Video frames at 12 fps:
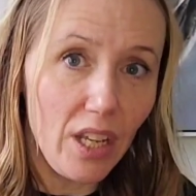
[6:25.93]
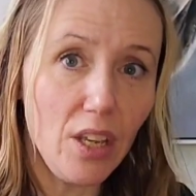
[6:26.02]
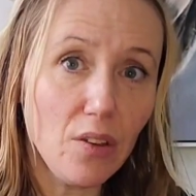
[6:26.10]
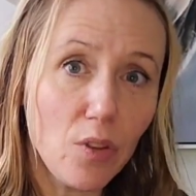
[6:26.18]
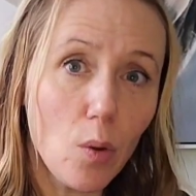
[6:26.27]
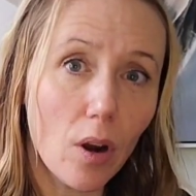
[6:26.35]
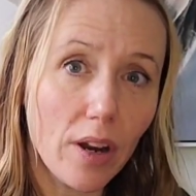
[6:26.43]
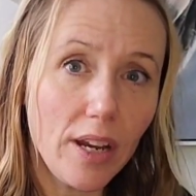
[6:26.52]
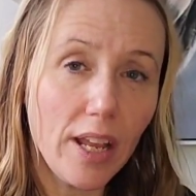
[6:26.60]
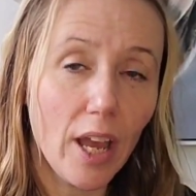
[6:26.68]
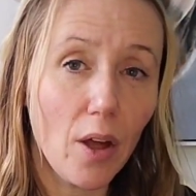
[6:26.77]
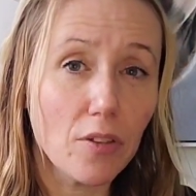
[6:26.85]
if you are
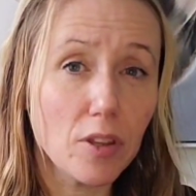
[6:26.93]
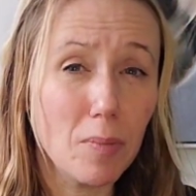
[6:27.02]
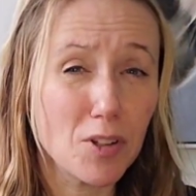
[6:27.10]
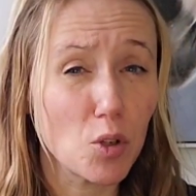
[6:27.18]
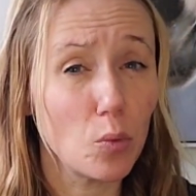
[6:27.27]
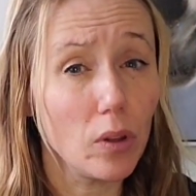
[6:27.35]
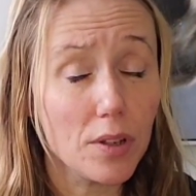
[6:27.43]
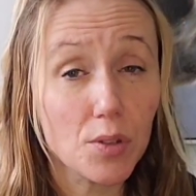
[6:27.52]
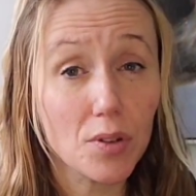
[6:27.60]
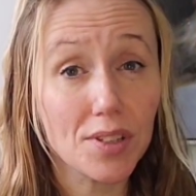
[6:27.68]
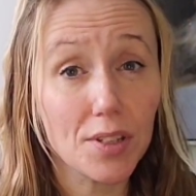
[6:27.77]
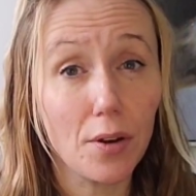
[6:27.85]
eating healthy, but you're really
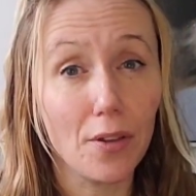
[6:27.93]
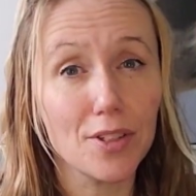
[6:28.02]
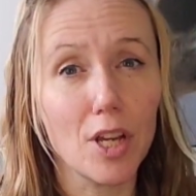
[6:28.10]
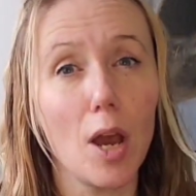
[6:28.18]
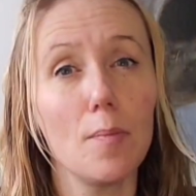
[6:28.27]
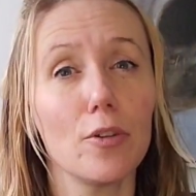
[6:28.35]
stressed out all the time,